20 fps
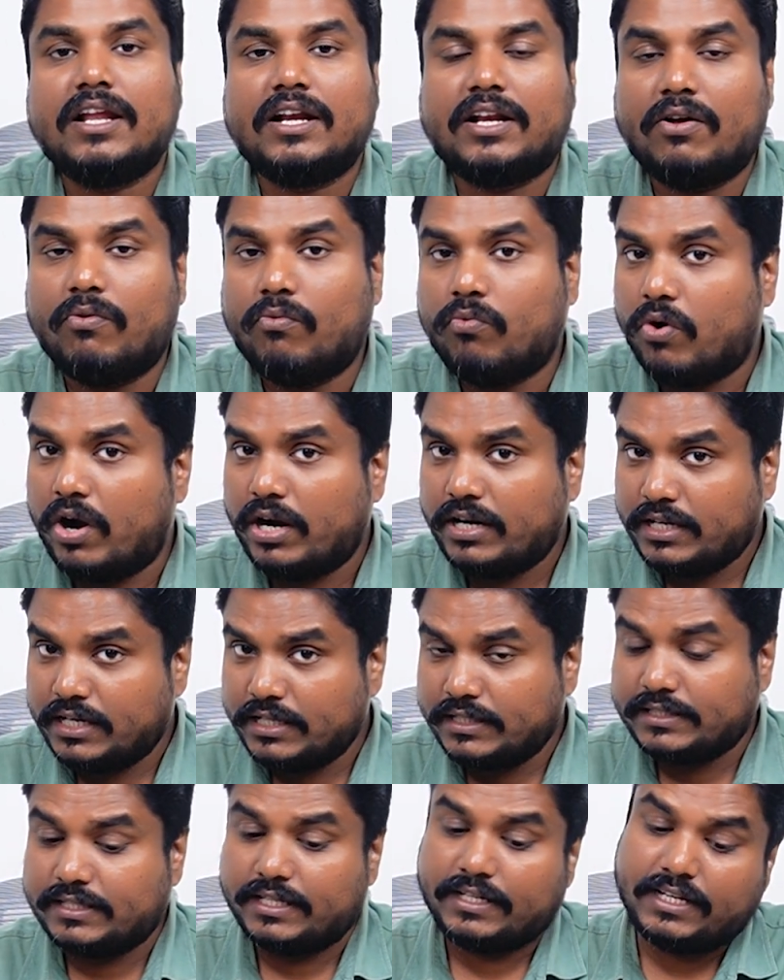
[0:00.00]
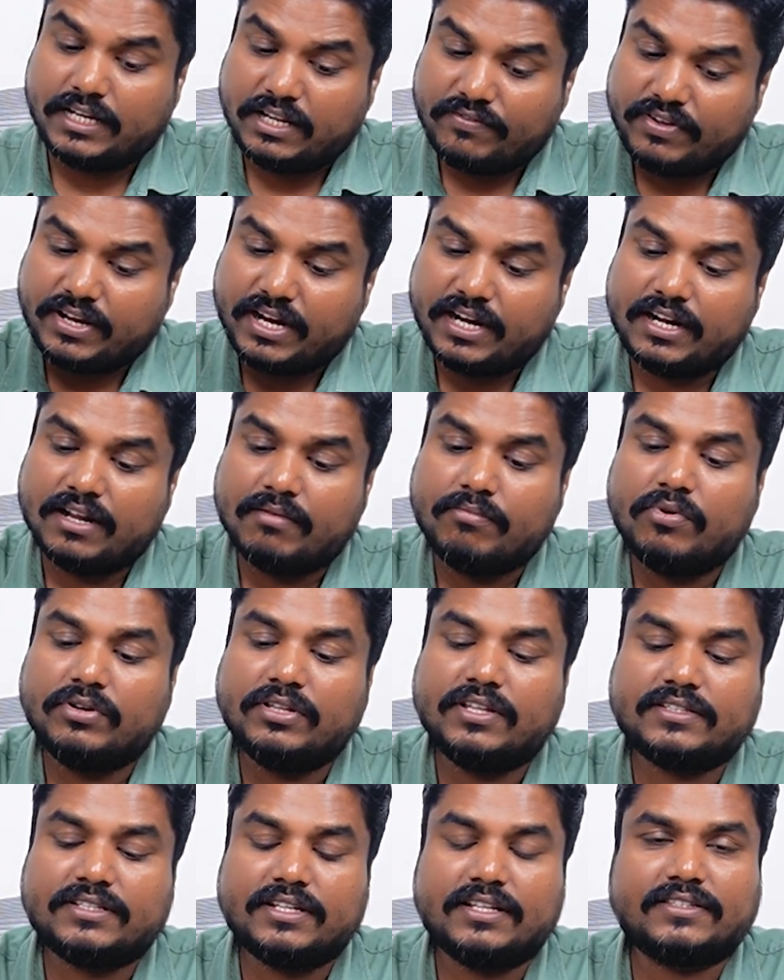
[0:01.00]
Now what is significant about
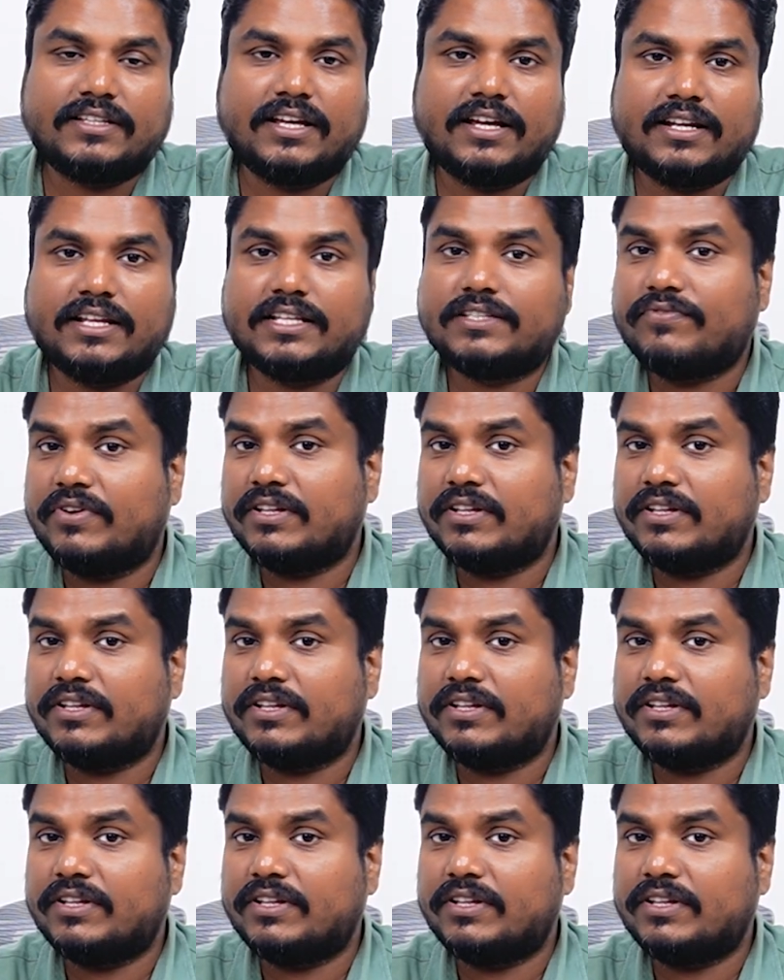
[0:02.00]
this NISAR is,